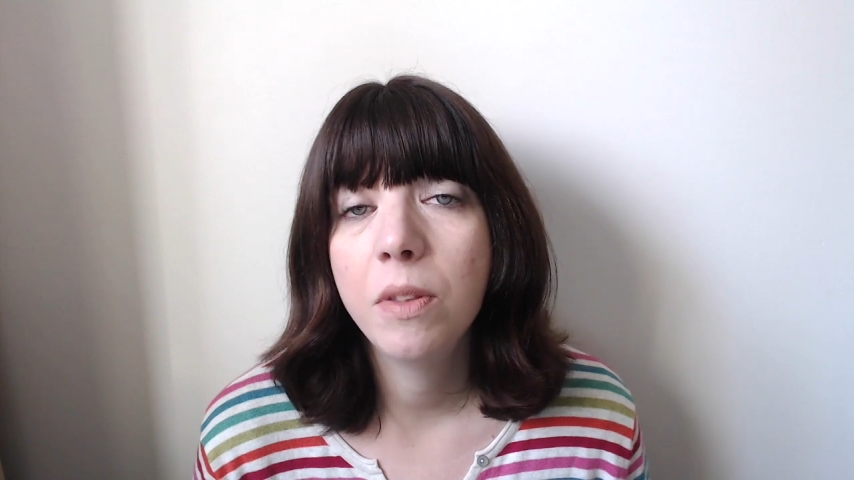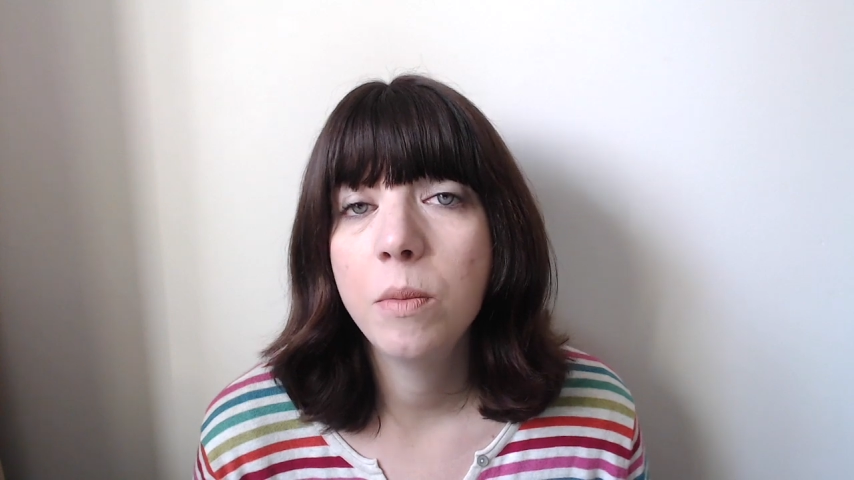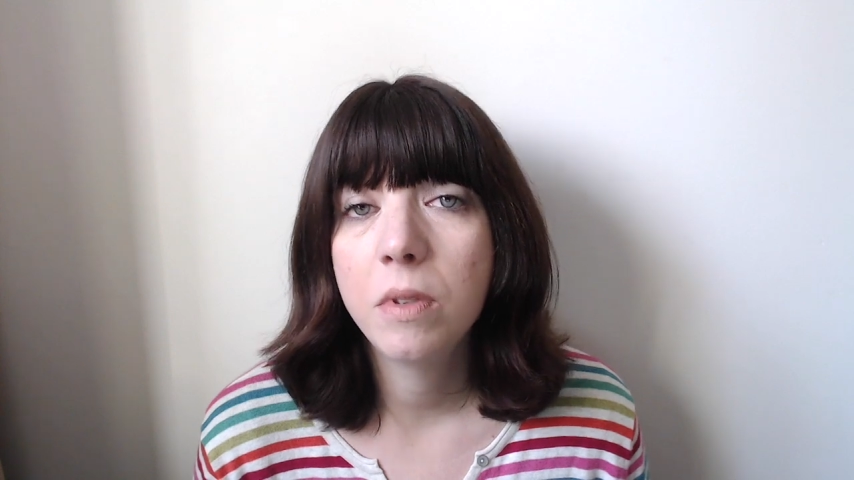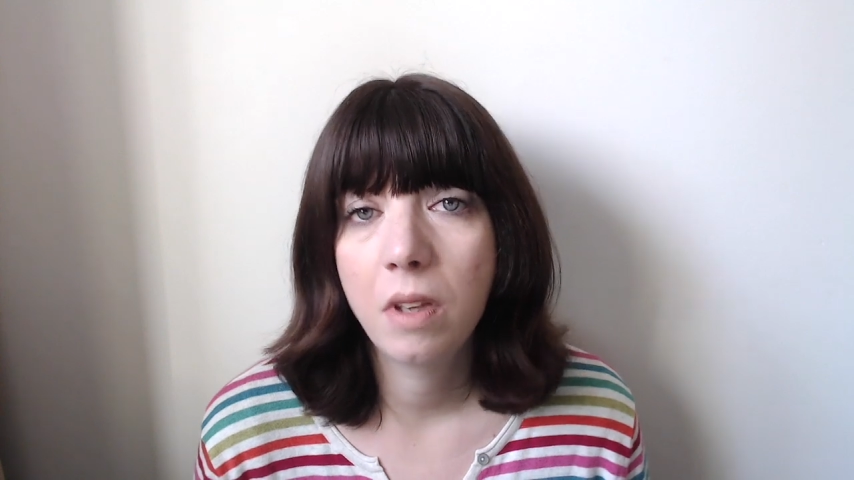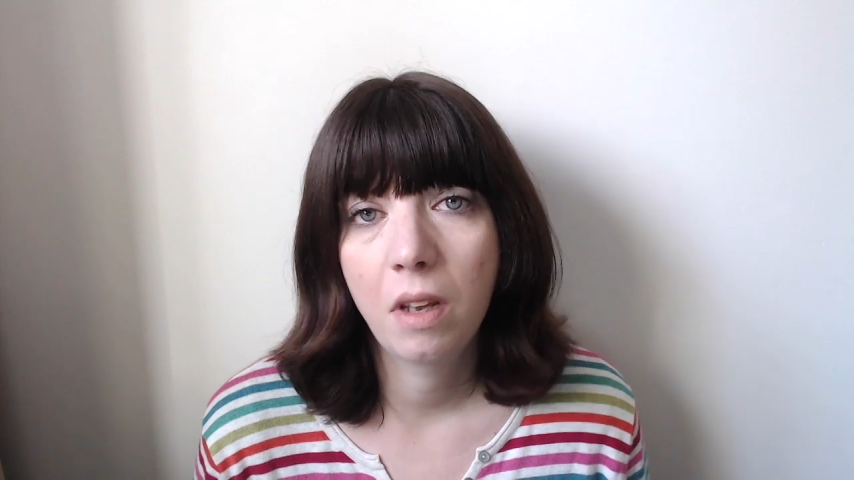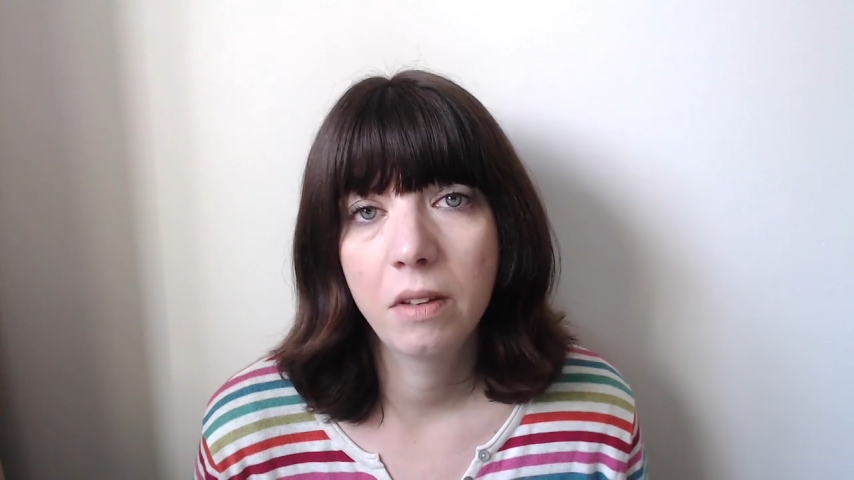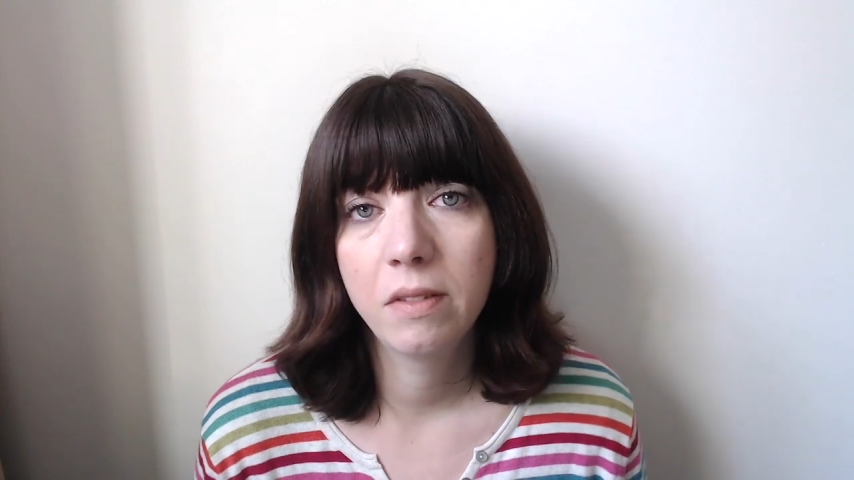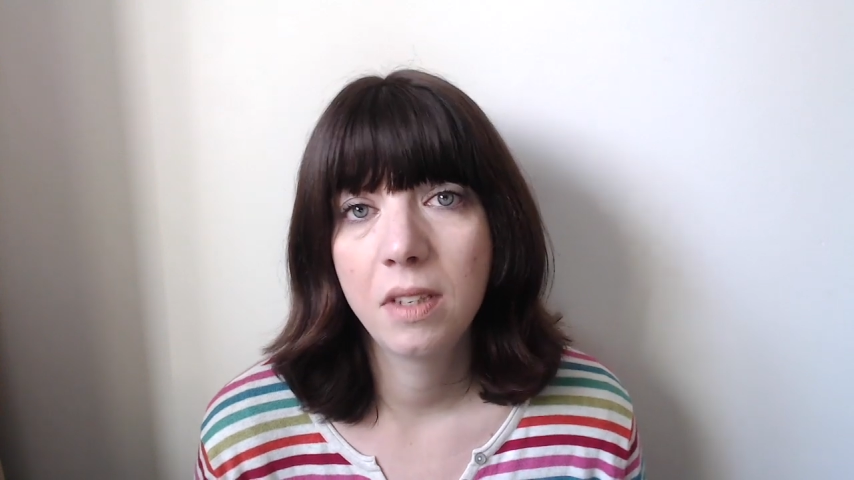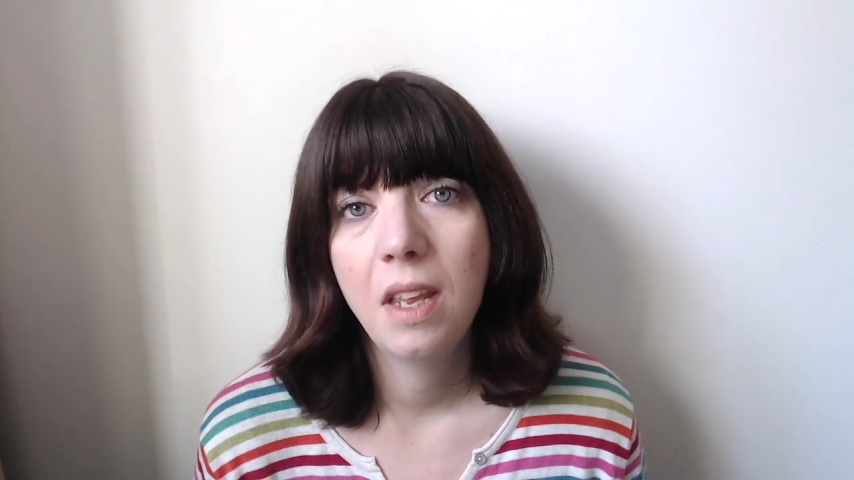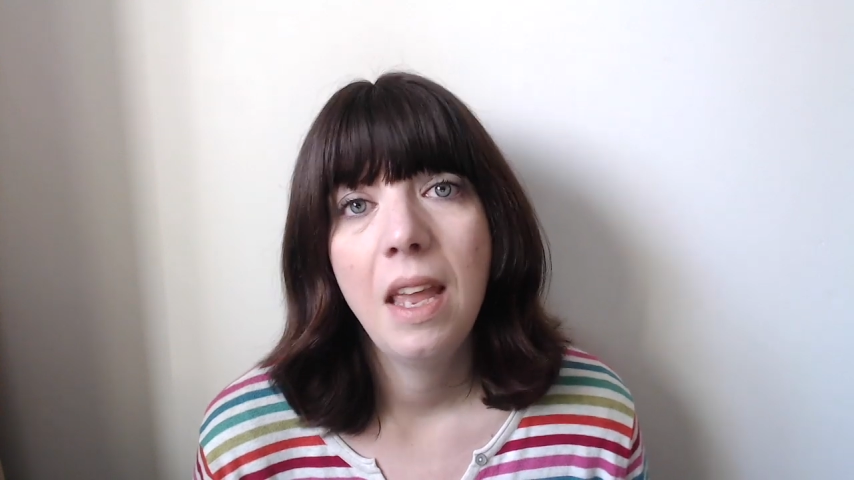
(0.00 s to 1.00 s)

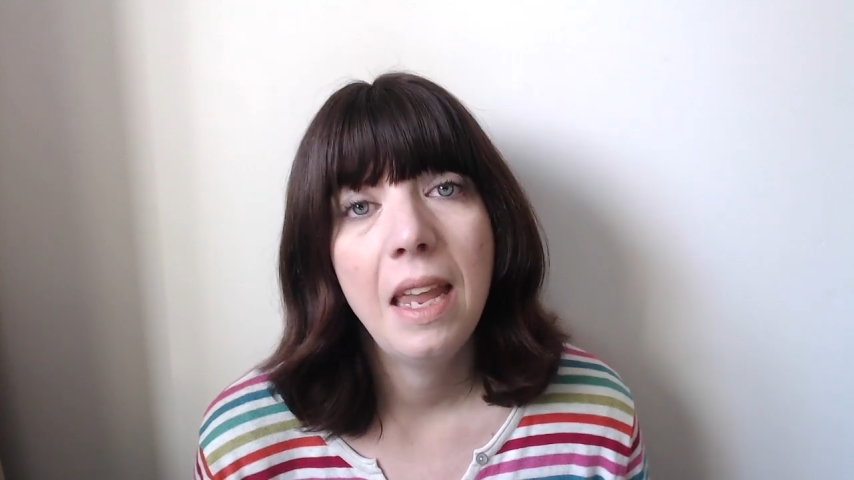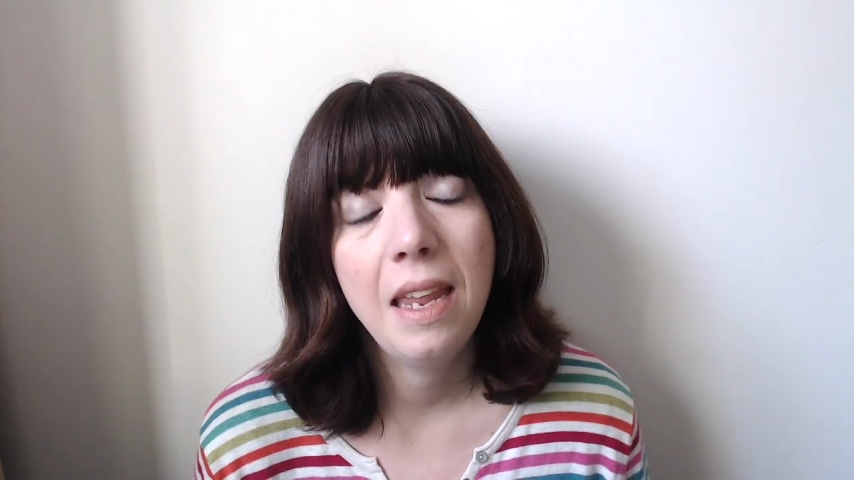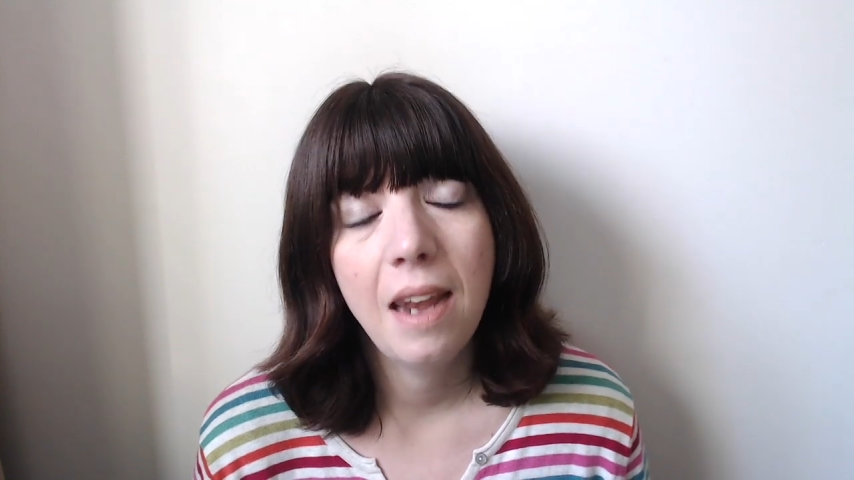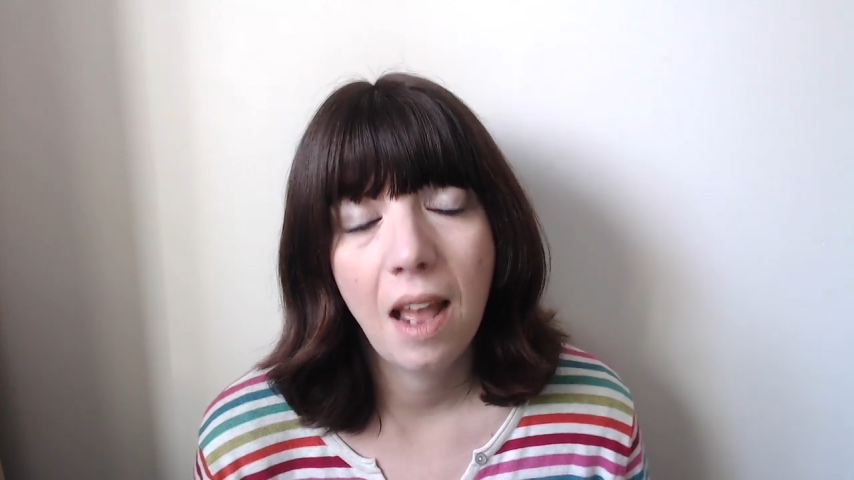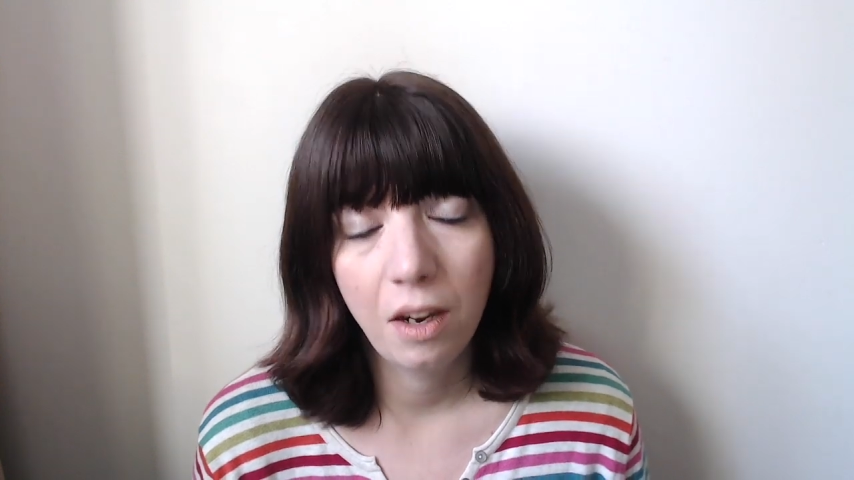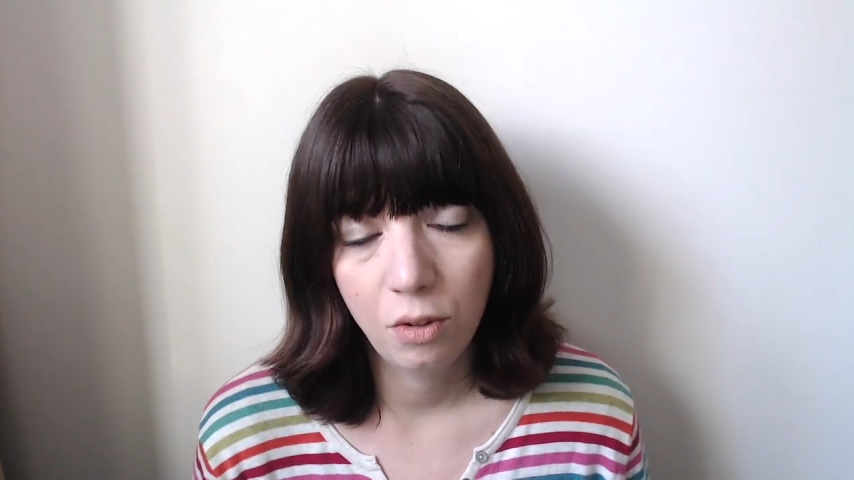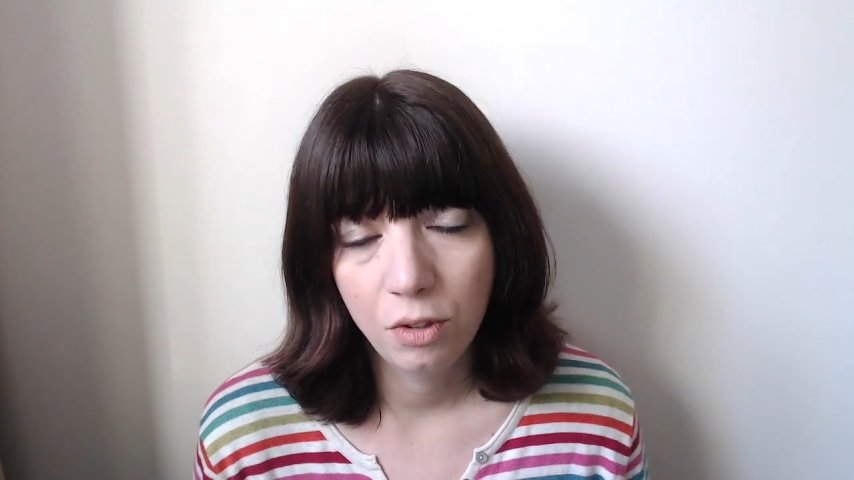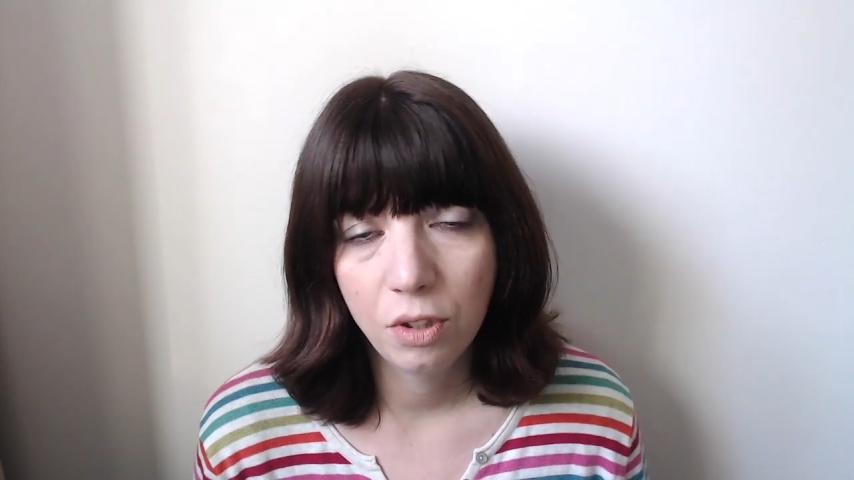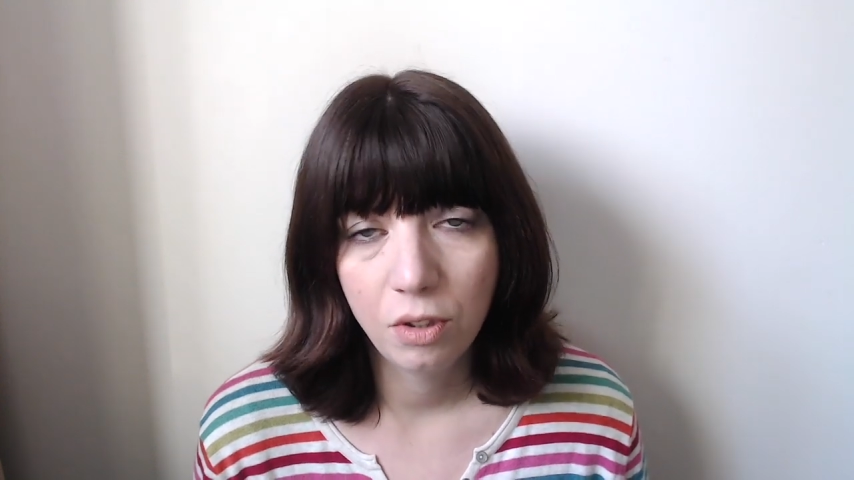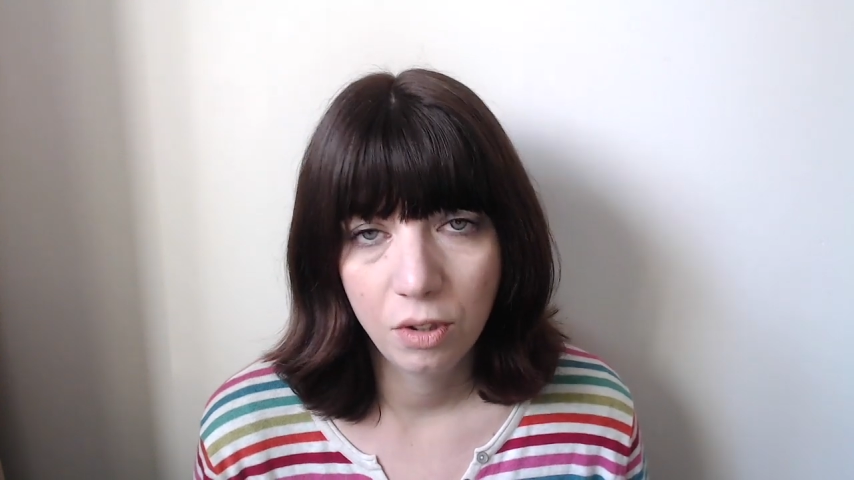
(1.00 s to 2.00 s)
themselves in
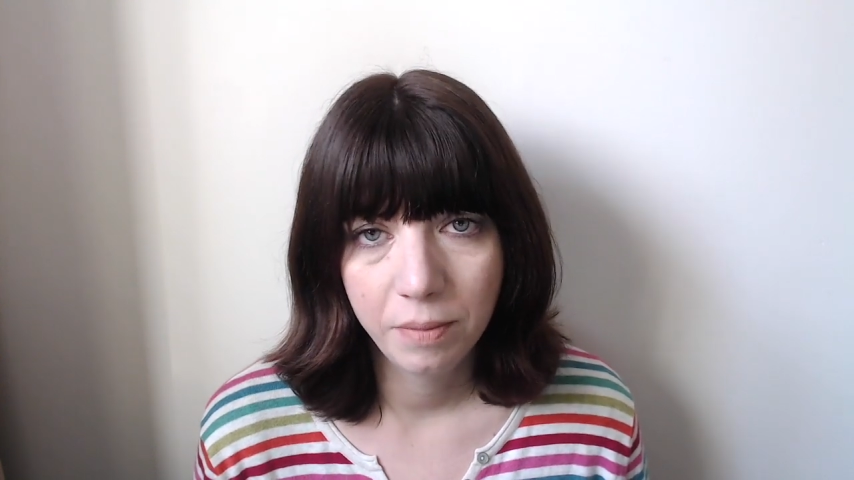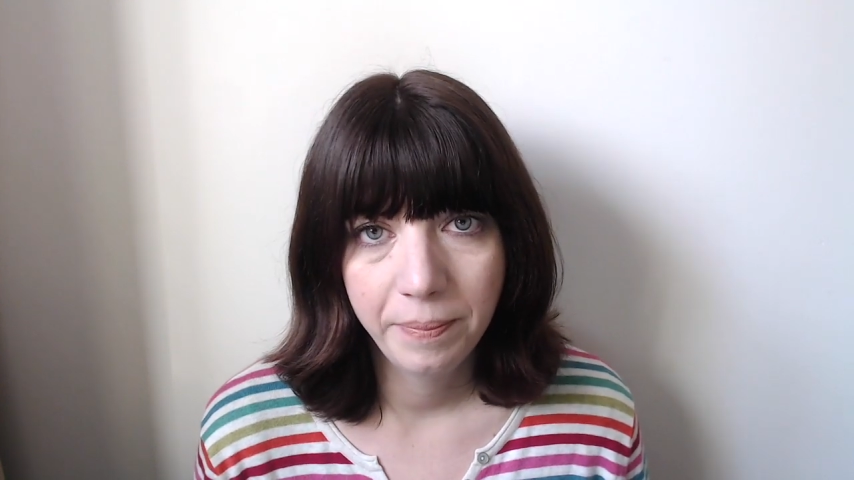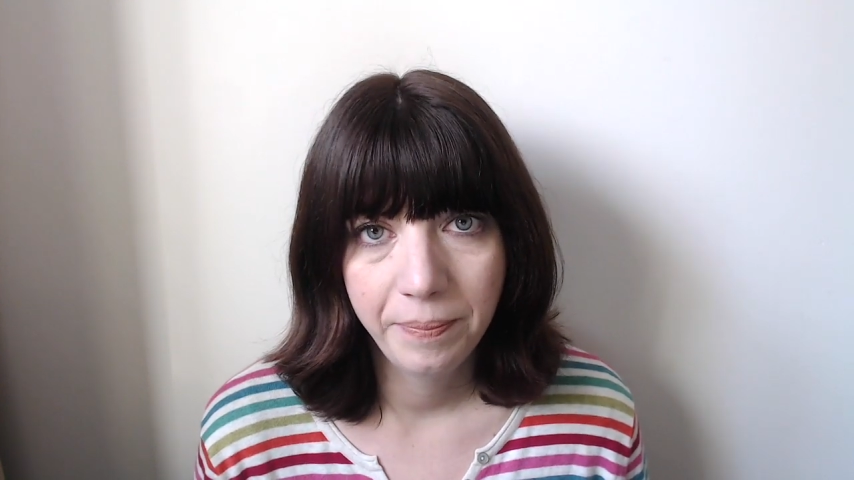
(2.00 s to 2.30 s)
adulthood.